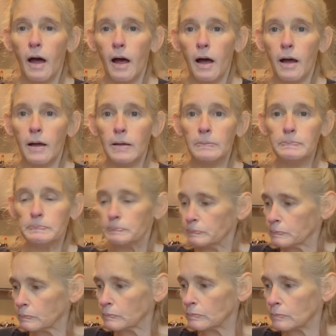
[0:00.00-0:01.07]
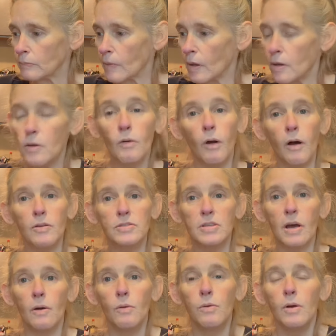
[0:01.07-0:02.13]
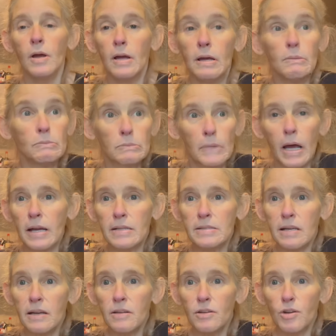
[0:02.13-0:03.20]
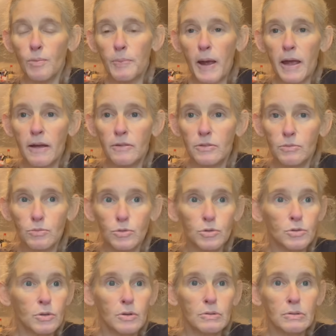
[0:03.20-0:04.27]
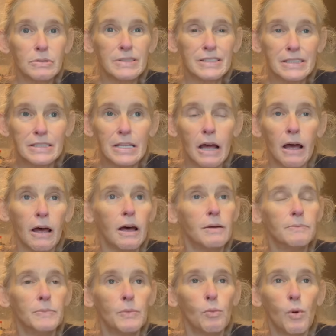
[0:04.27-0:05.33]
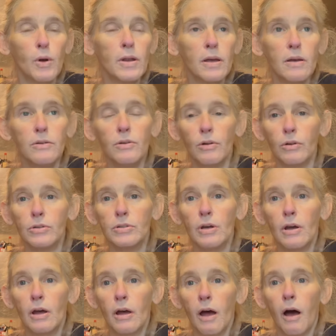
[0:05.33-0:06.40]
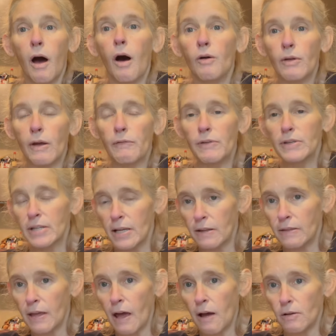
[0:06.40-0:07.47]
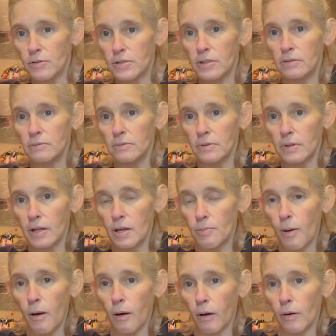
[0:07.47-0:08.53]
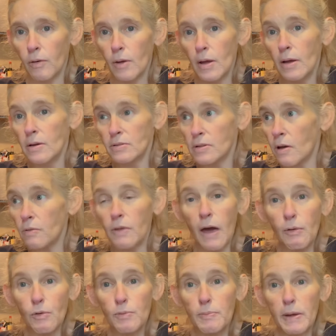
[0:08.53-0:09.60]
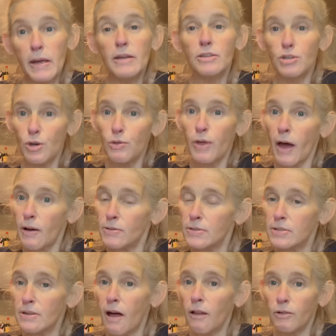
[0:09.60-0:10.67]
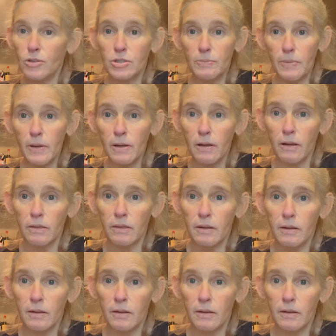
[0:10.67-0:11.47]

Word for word: Um, you're also, like I said, you're paying uh, 100 on every 10,000 that you borrow. So that would be $2,000 a month.